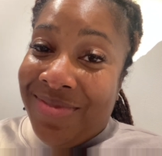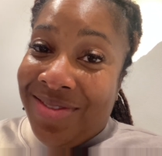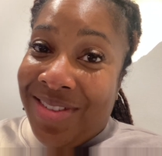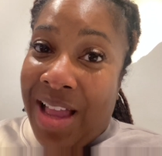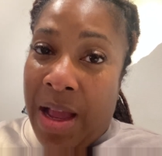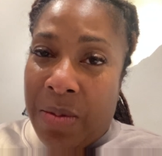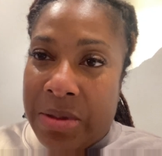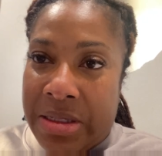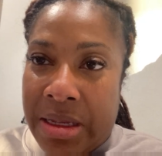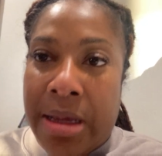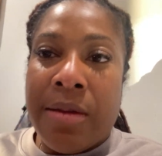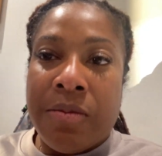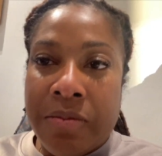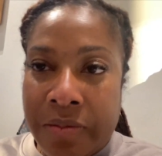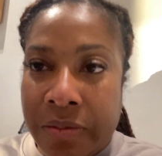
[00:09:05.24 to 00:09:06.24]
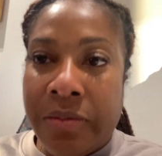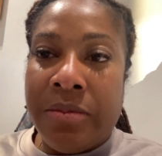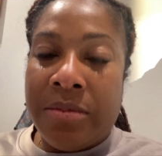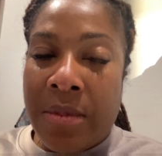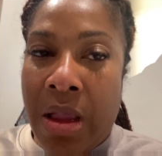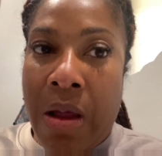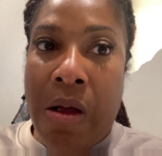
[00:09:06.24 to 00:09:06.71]
I was like,
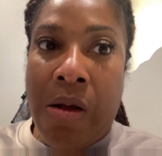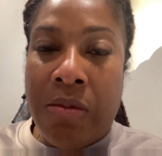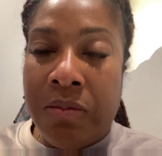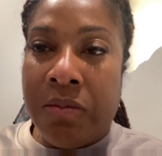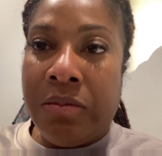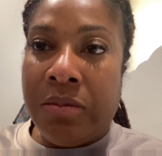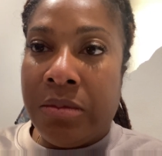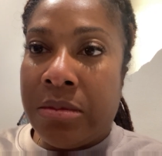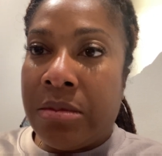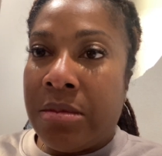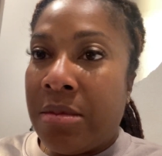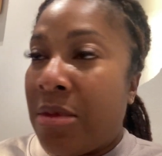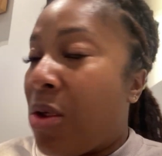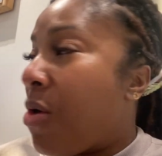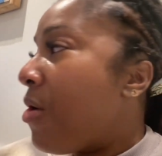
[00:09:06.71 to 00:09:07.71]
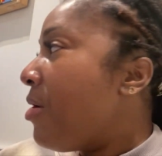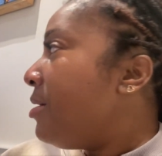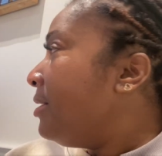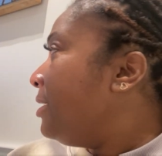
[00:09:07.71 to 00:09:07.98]
yeah. You got the shaving cream too?